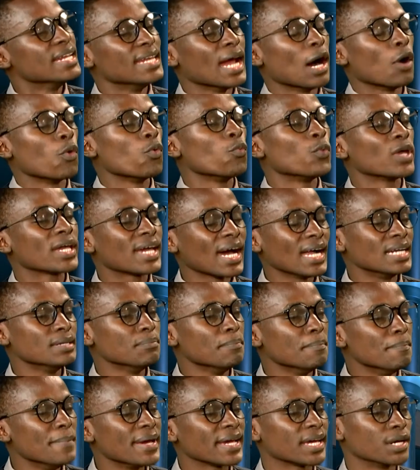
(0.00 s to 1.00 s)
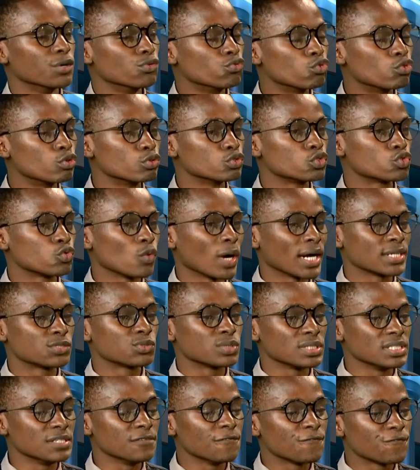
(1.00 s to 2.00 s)
Now, we can't make a rule to
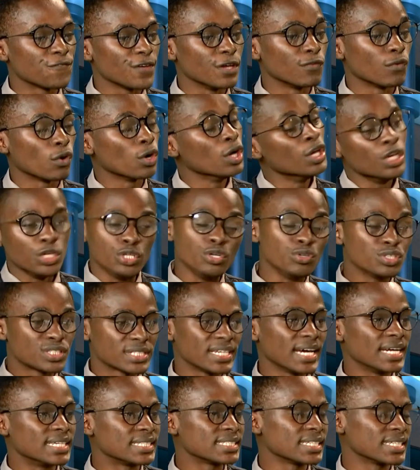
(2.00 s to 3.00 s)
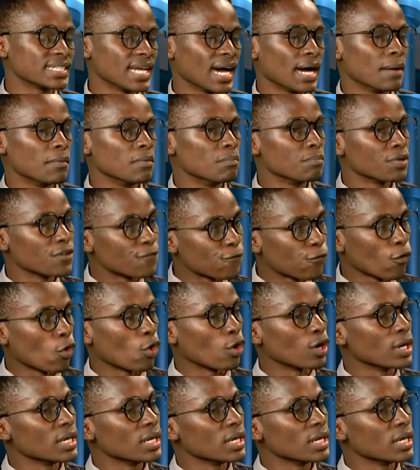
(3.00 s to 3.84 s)
actually favor. You said that before.